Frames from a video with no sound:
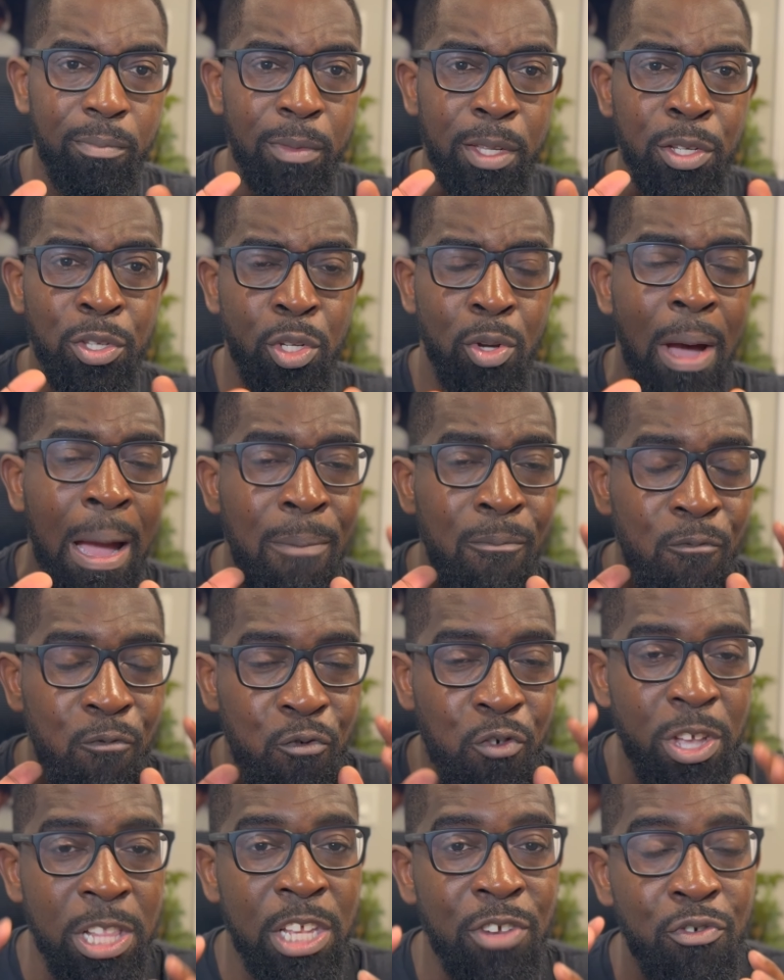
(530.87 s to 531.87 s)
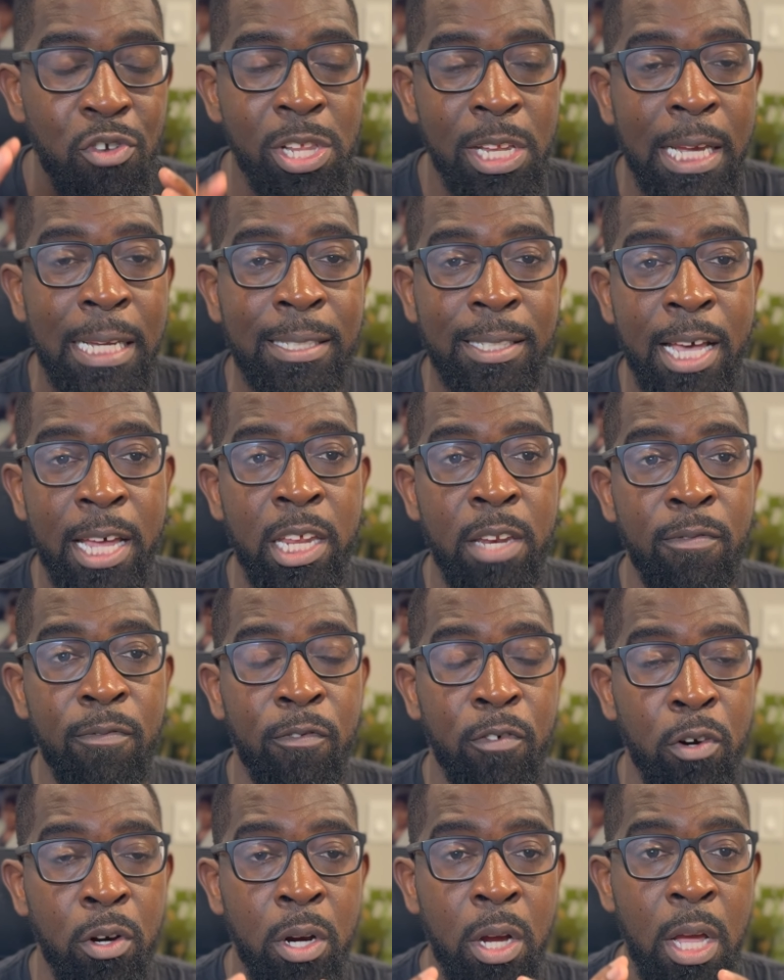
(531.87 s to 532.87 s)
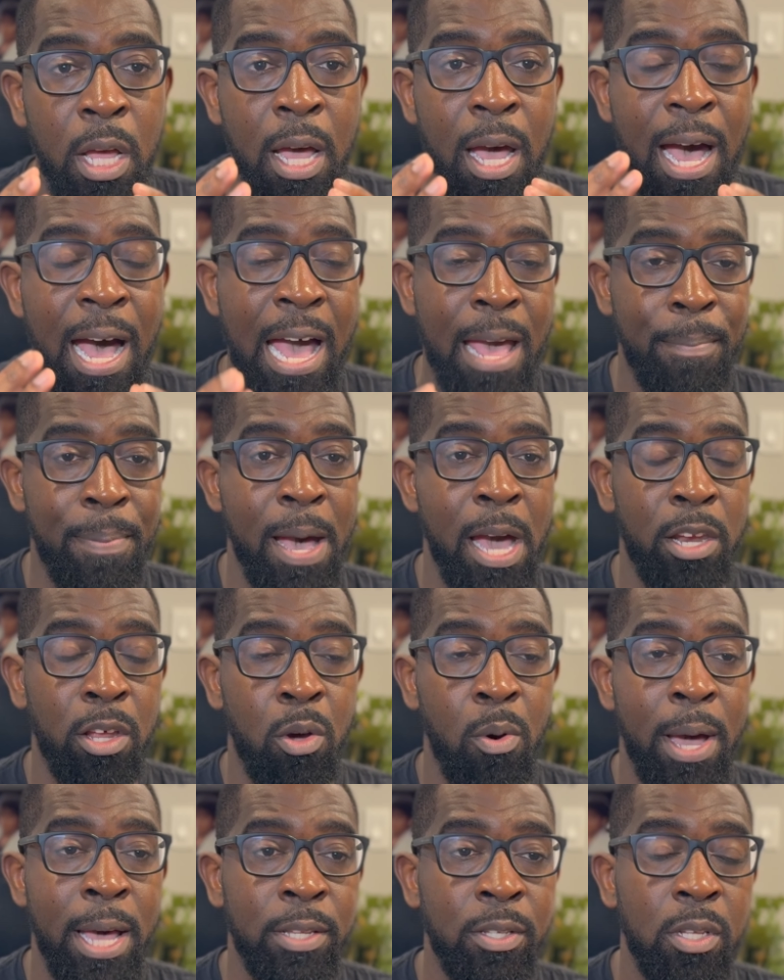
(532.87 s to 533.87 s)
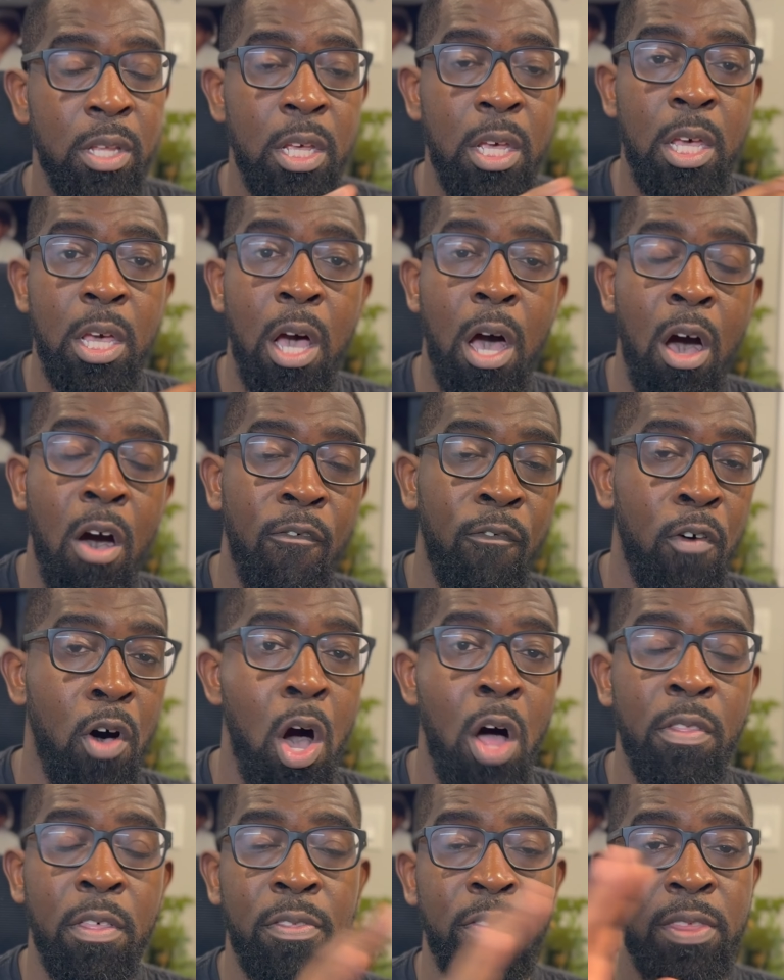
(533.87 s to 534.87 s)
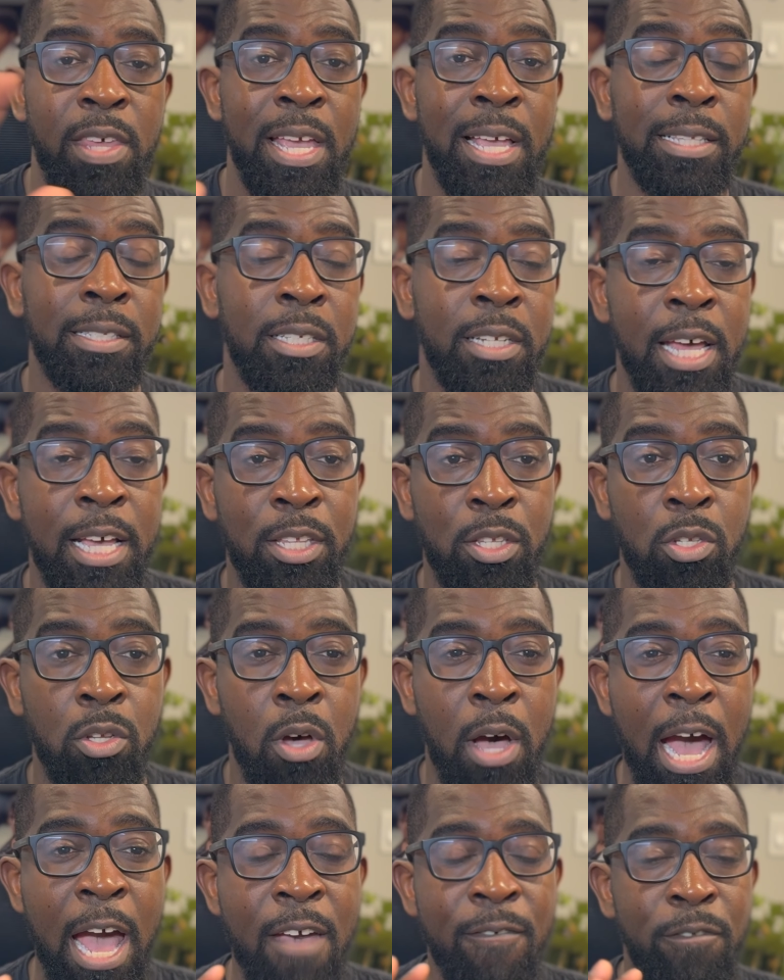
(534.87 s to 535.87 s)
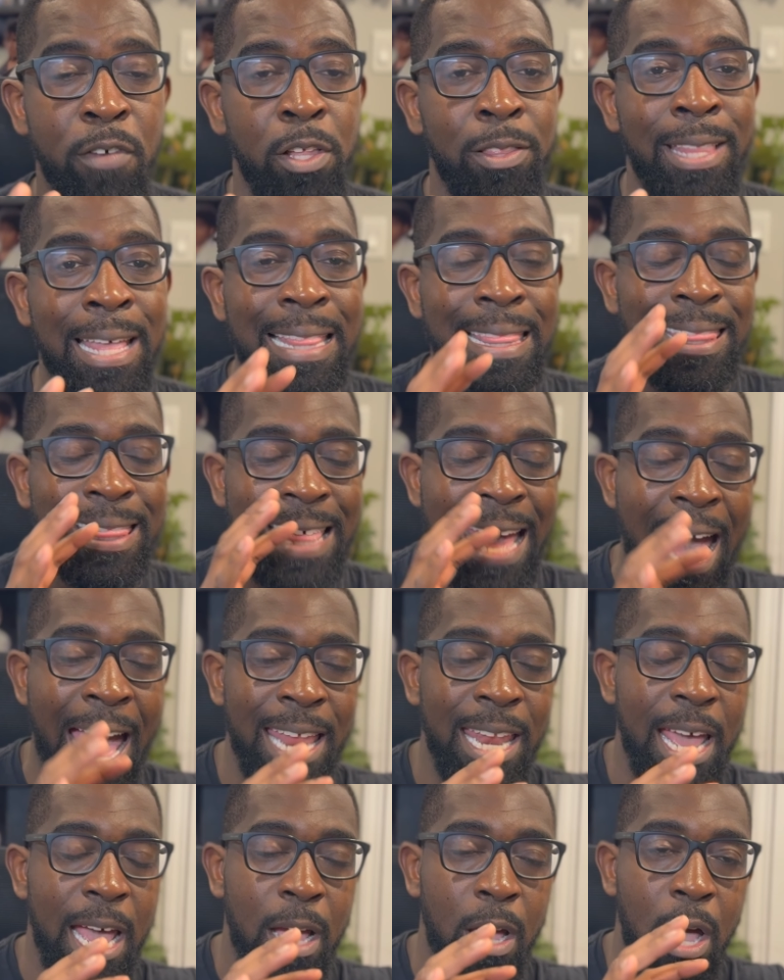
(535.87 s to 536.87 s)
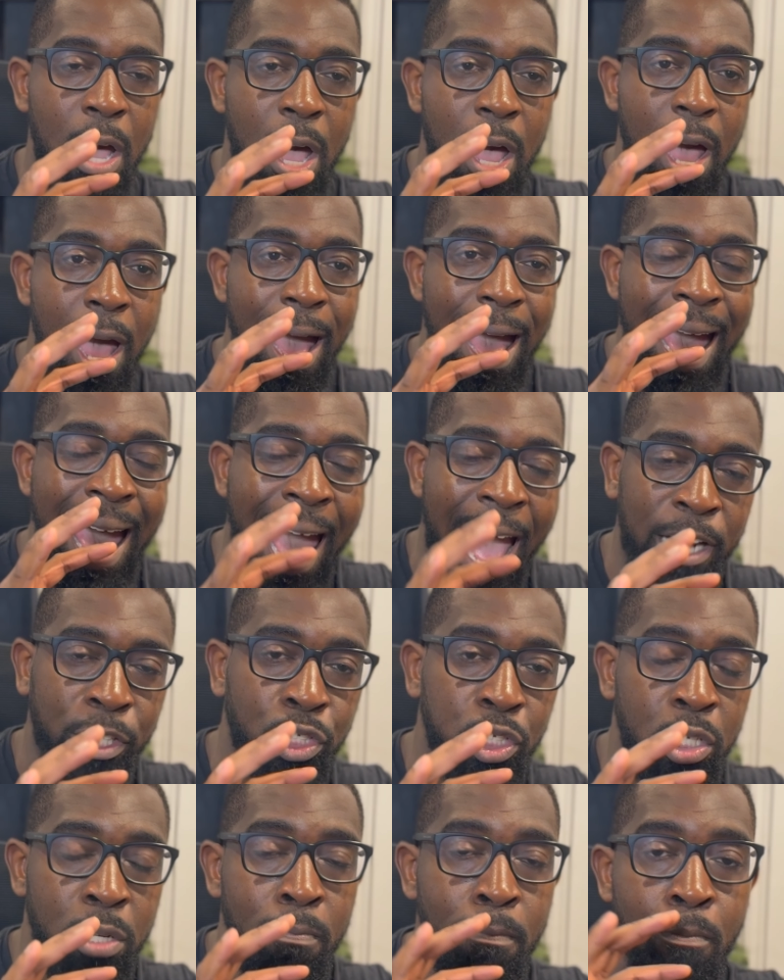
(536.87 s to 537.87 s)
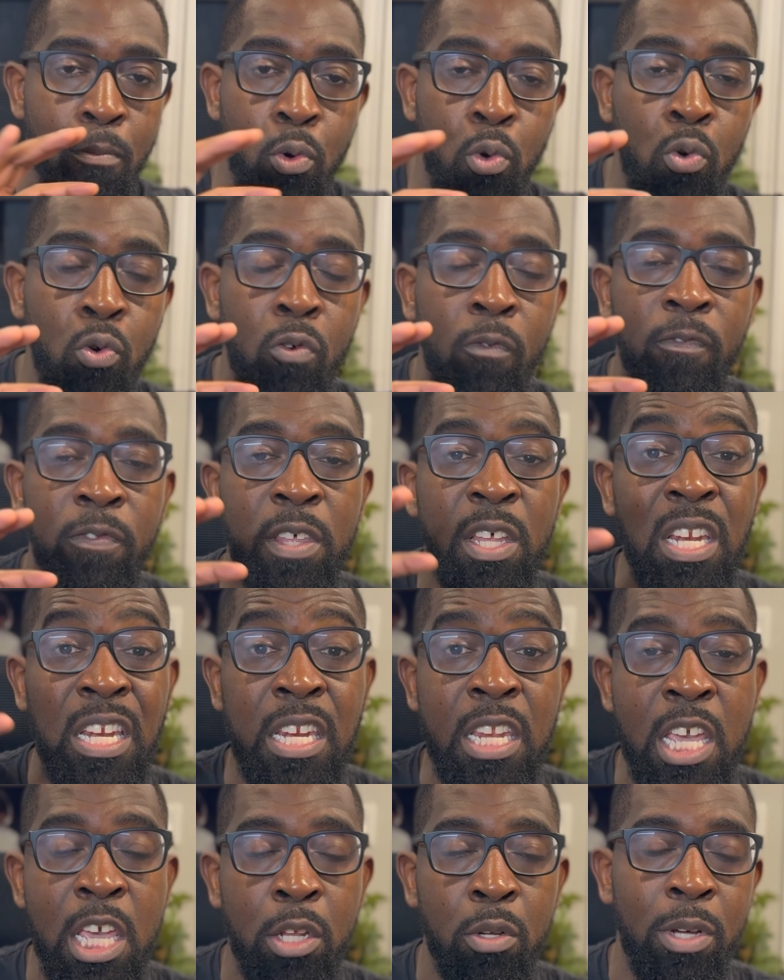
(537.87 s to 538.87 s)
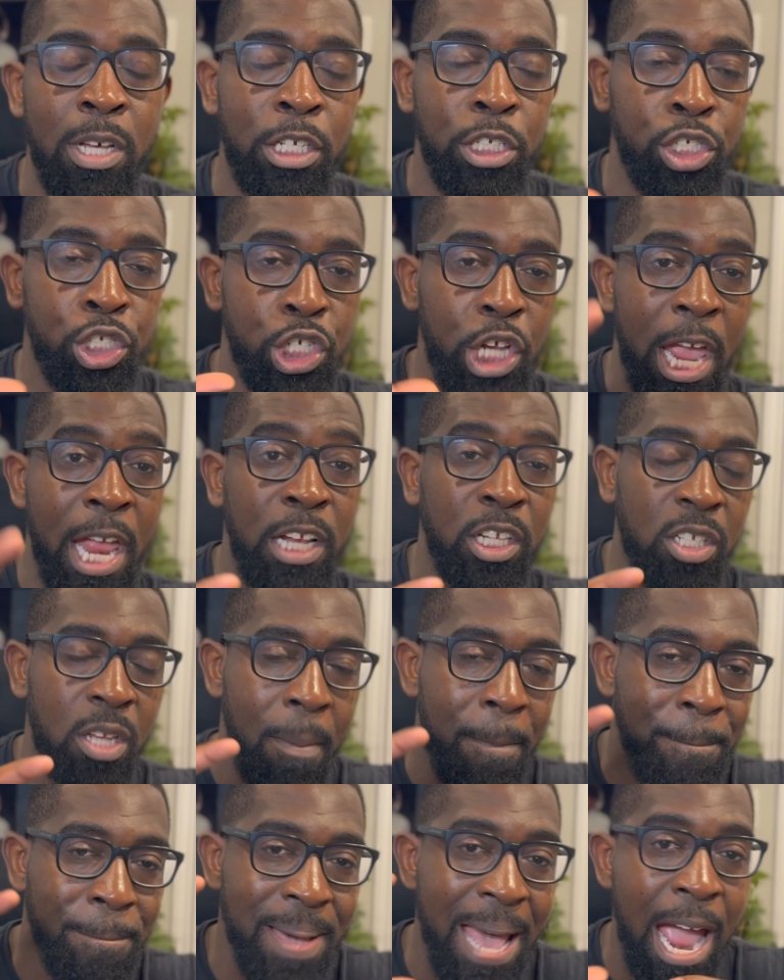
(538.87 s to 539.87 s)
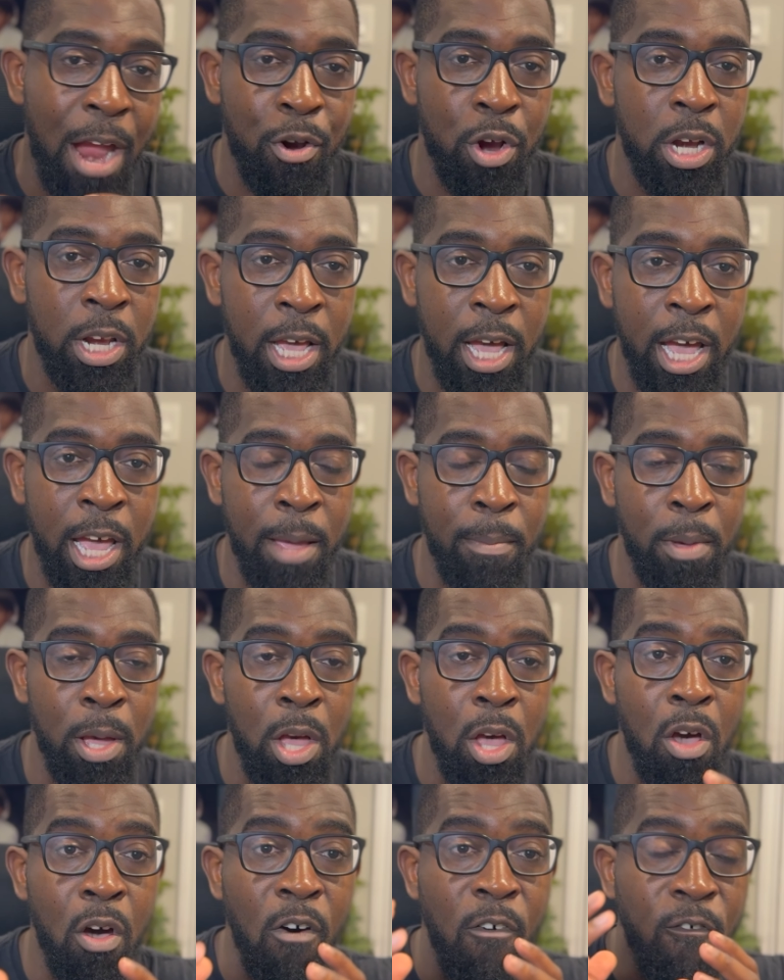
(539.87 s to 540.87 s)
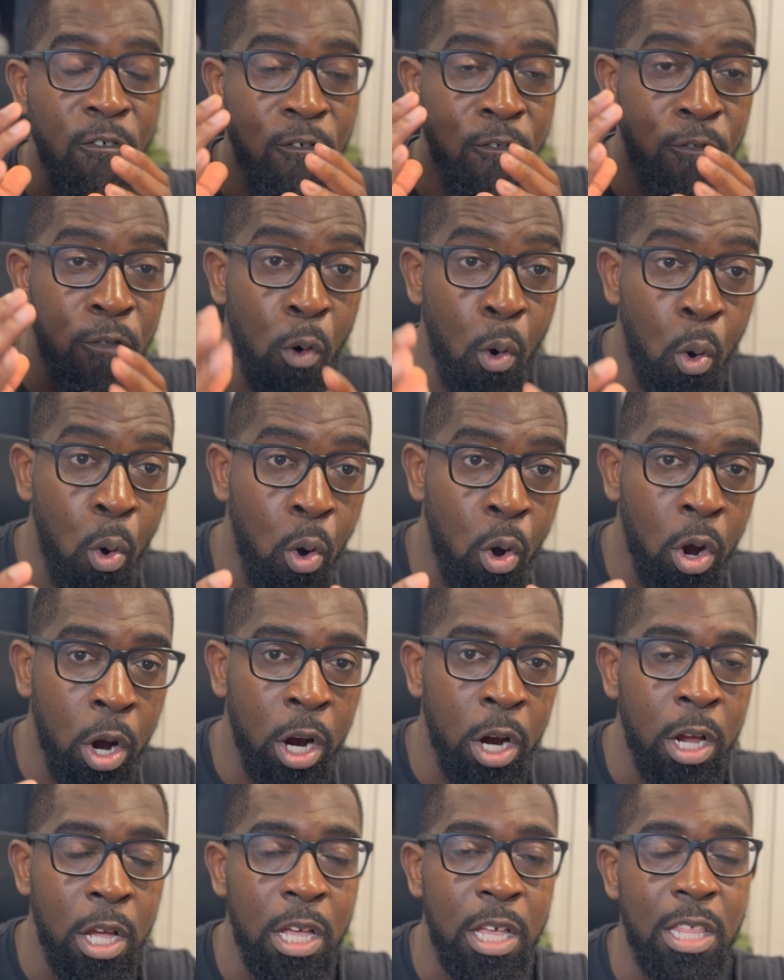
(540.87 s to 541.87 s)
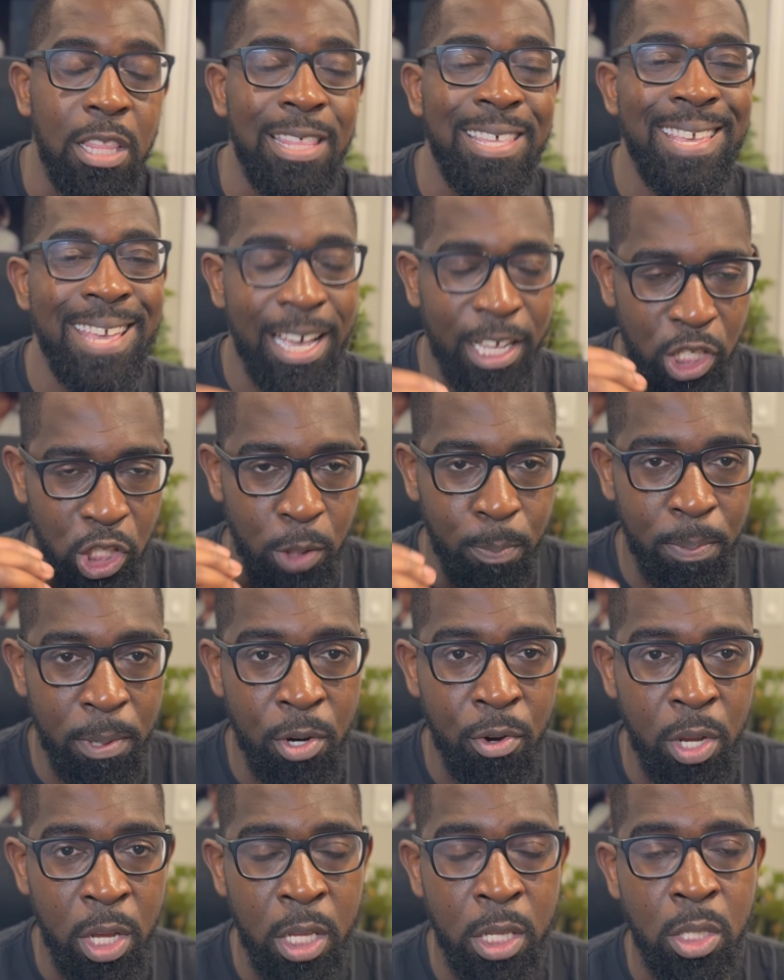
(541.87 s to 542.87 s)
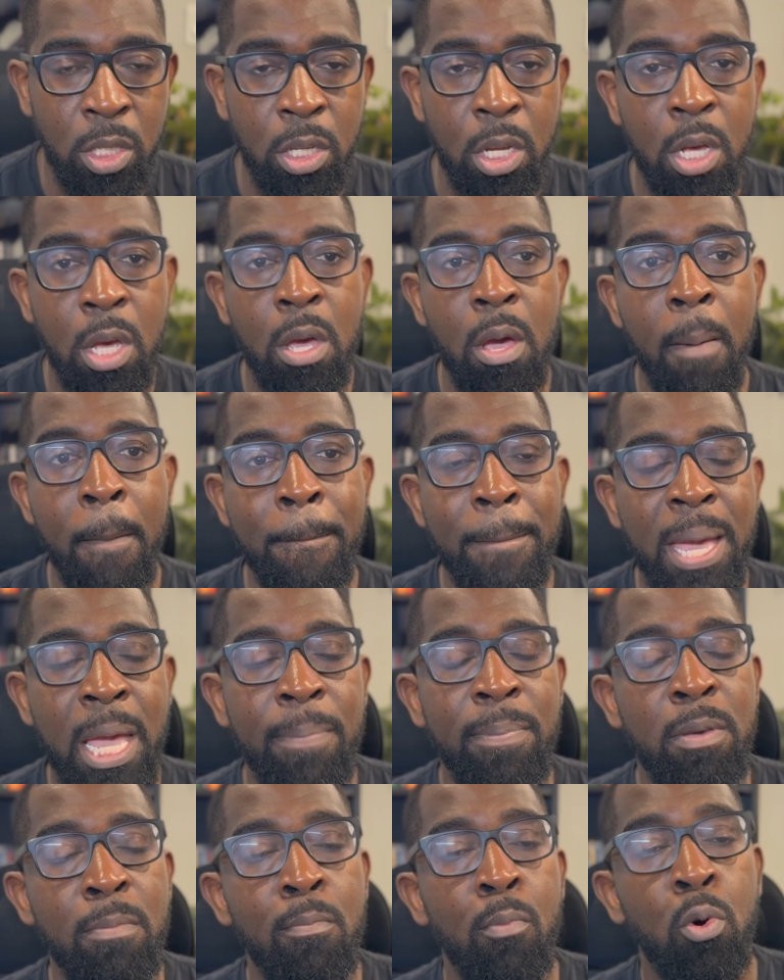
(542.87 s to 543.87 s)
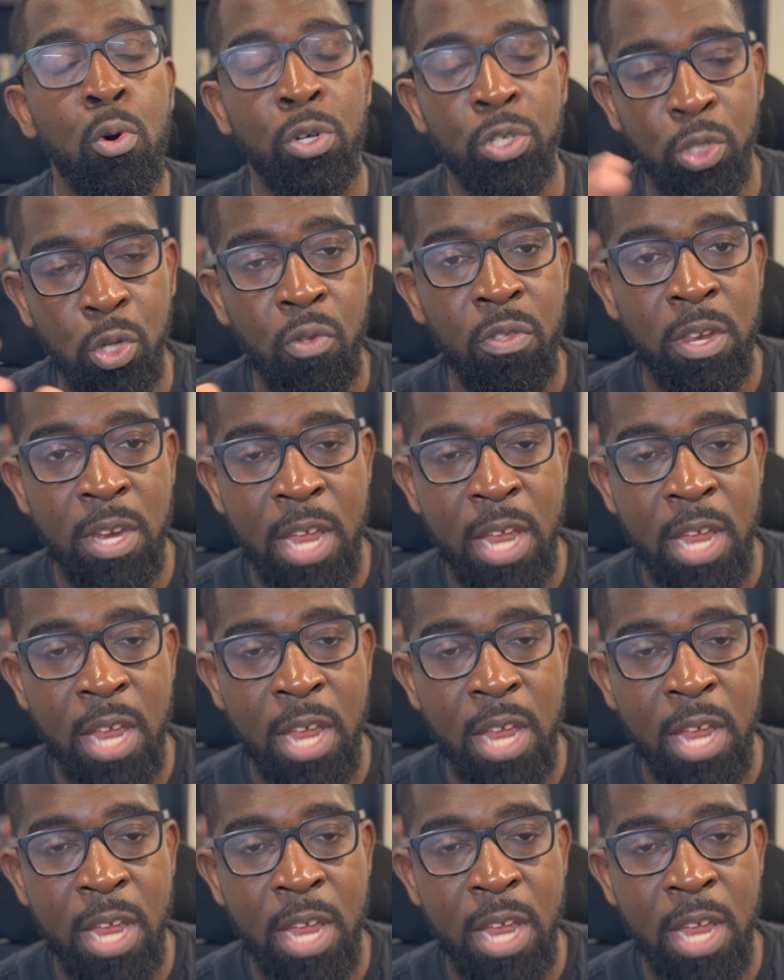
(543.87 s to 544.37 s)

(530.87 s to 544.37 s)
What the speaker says: So I'm really, really excited for iPadOS. Of all the things that I saw, I felt that actually moved the needle and changed the paradigm for the experience, maybe more so than